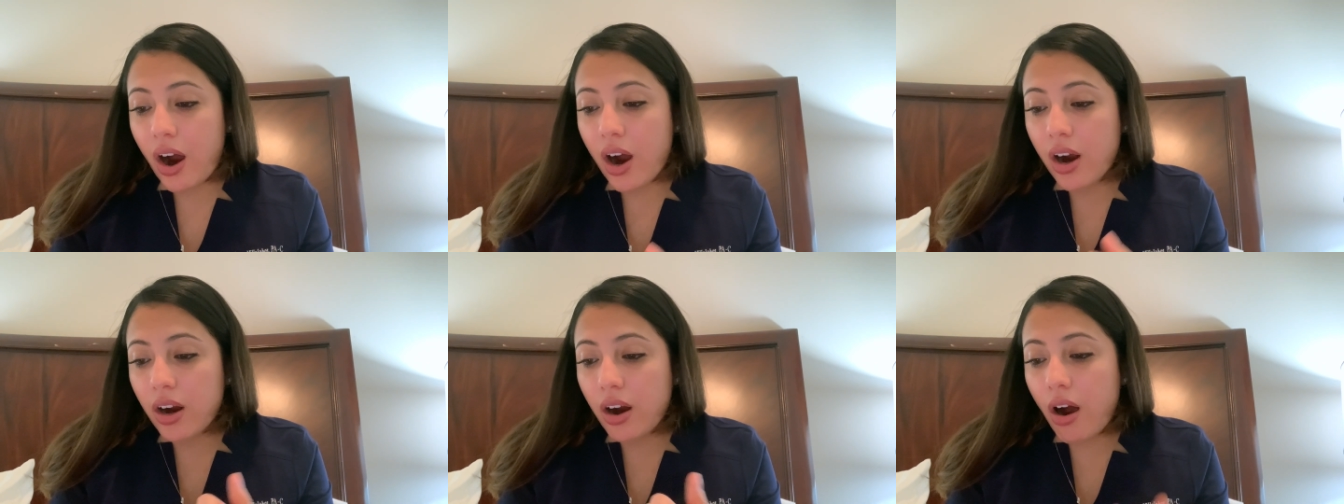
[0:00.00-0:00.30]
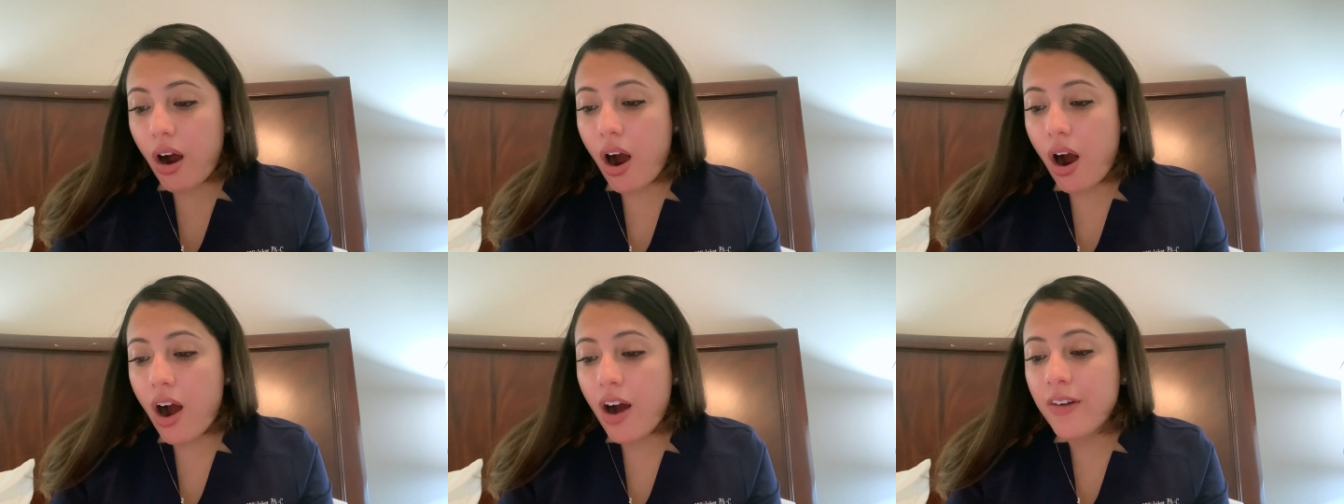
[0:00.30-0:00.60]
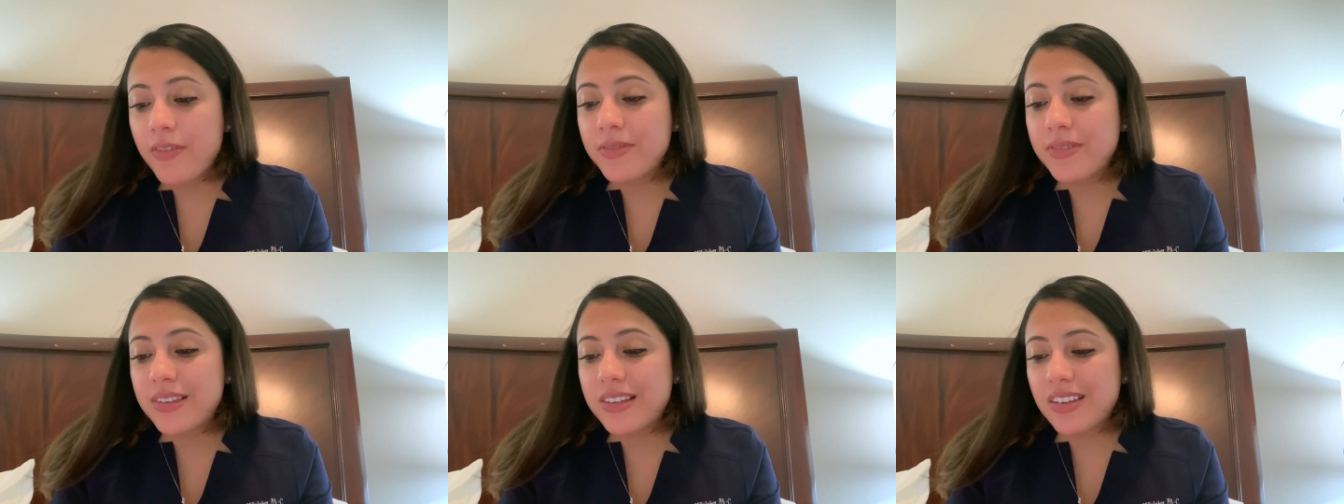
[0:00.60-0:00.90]

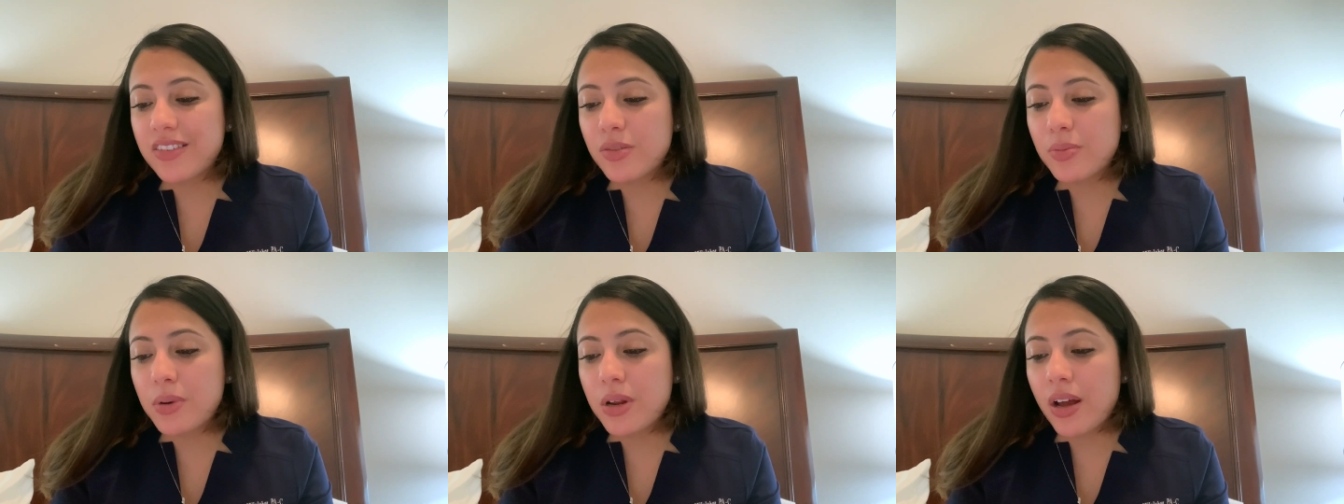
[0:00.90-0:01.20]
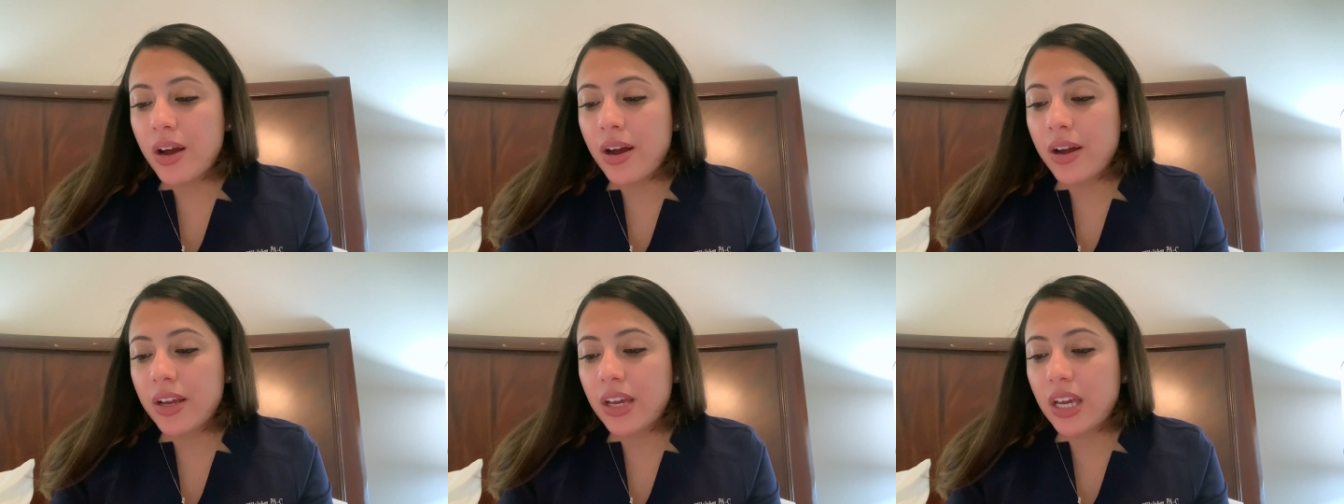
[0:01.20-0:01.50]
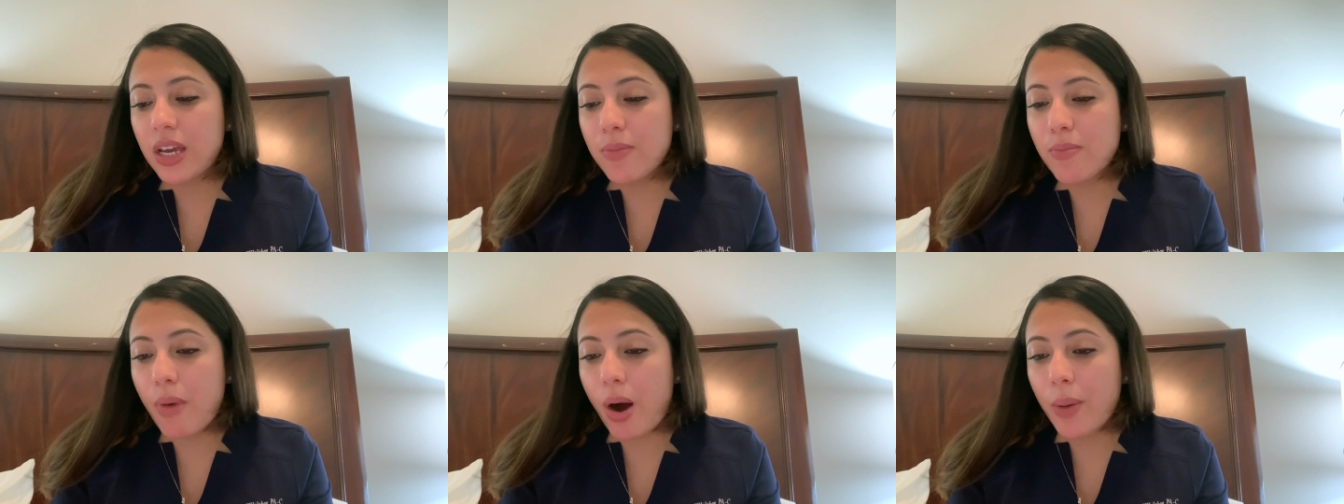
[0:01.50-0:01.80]
cough, dyspnea,
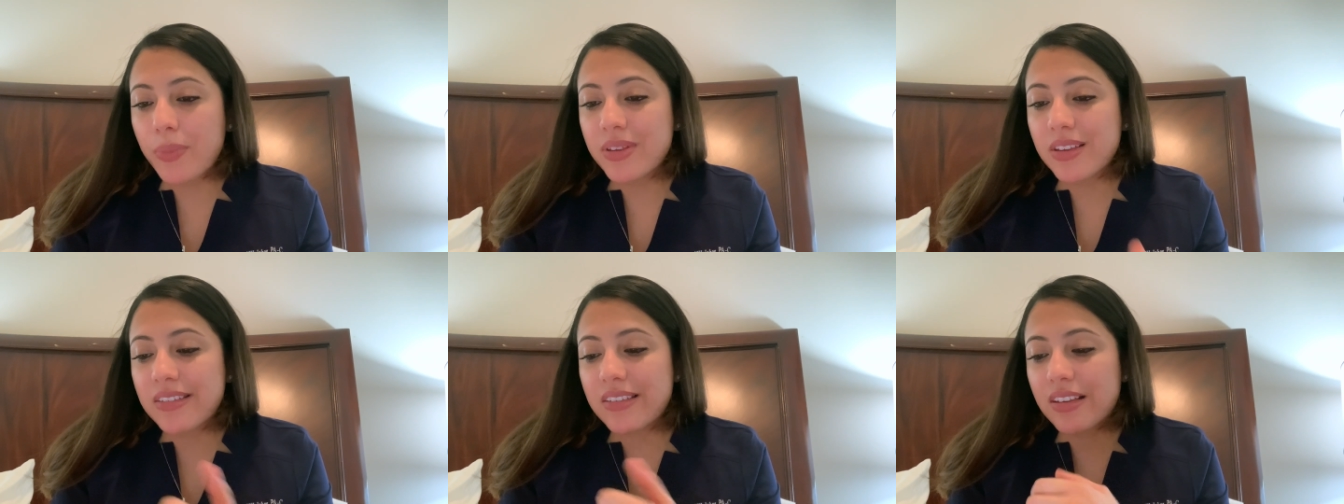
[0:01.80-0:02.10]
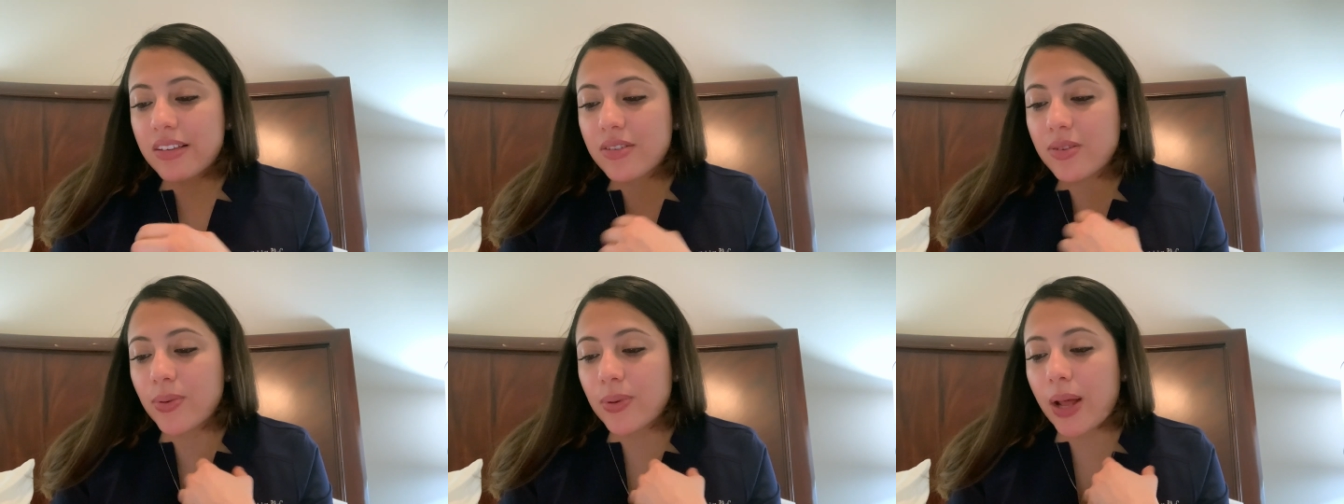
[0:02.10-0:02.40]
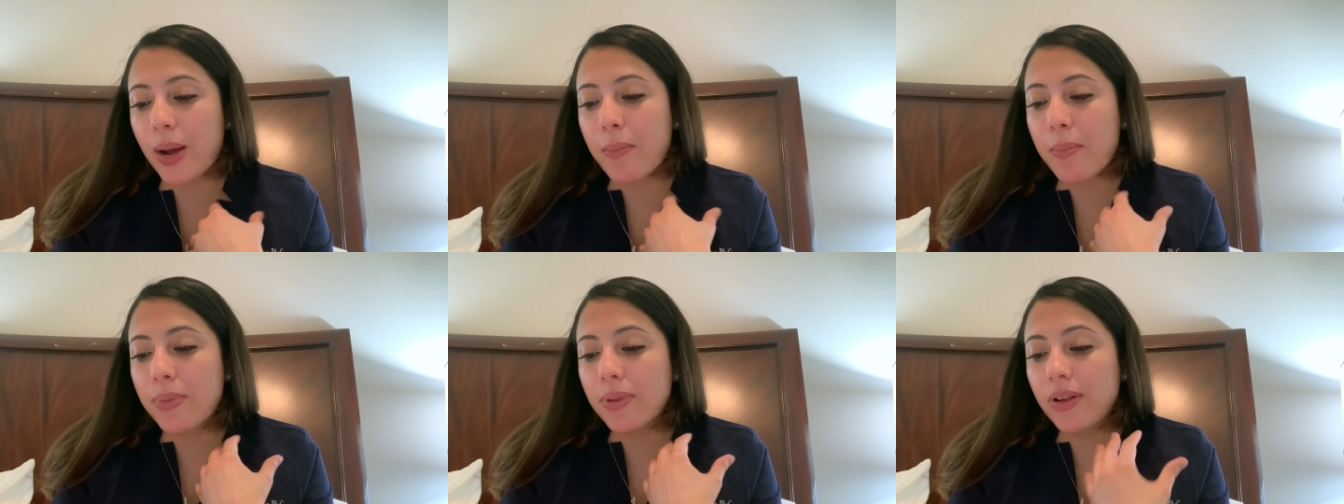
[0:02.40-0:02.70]
hemoptysis, so
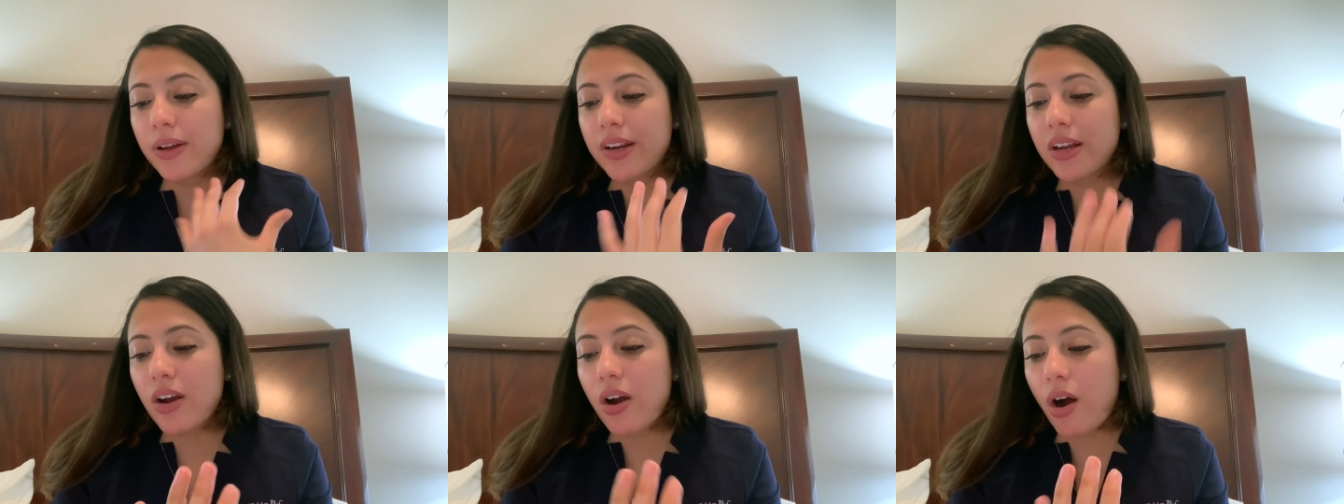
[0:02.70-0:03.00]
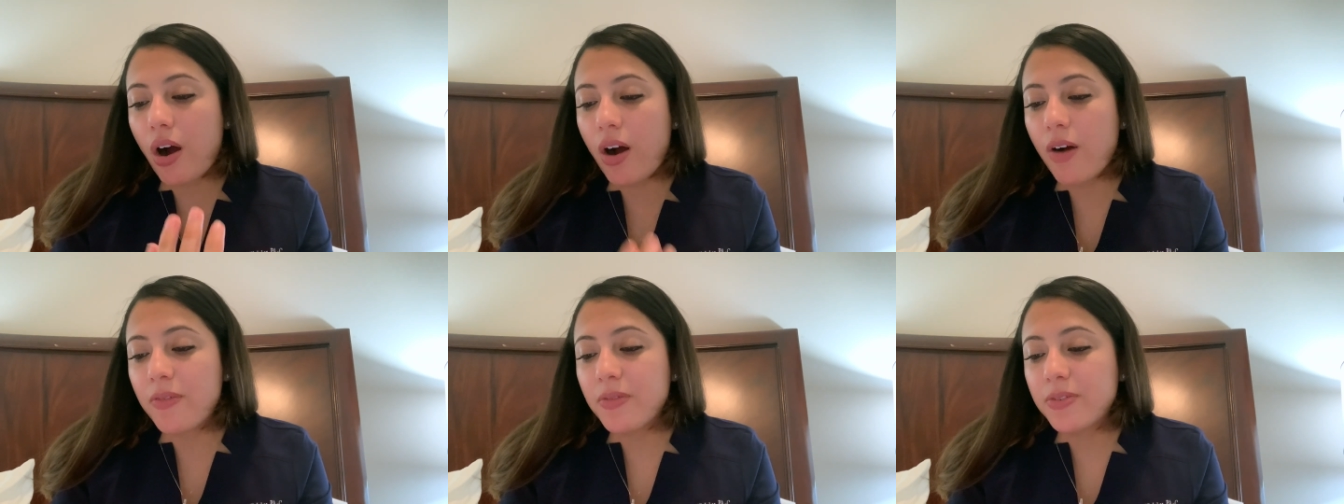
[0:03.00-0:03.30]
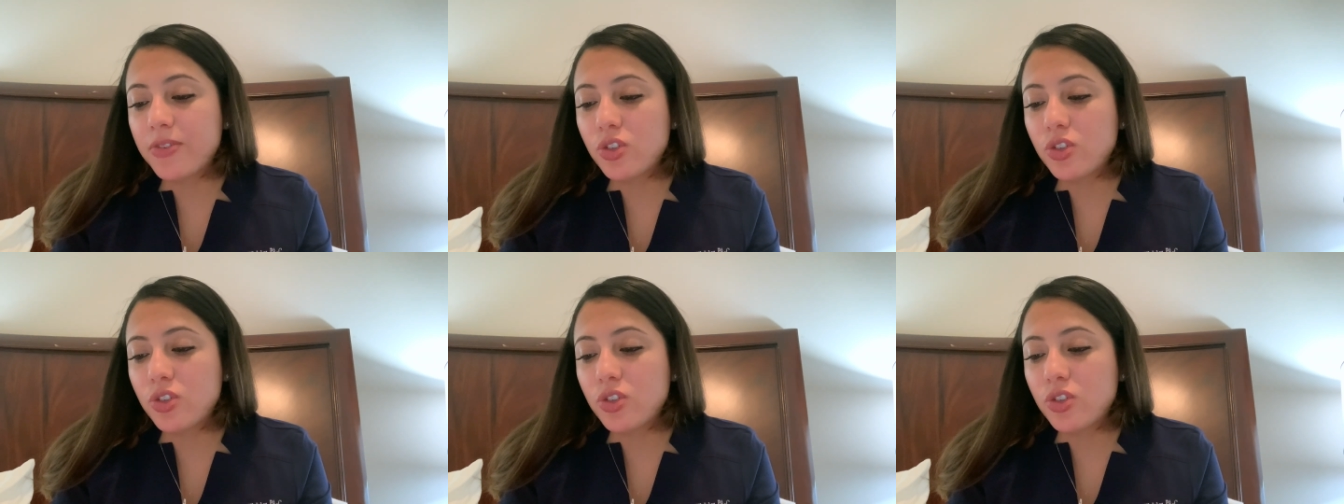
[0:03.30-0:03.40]
that bloody cough,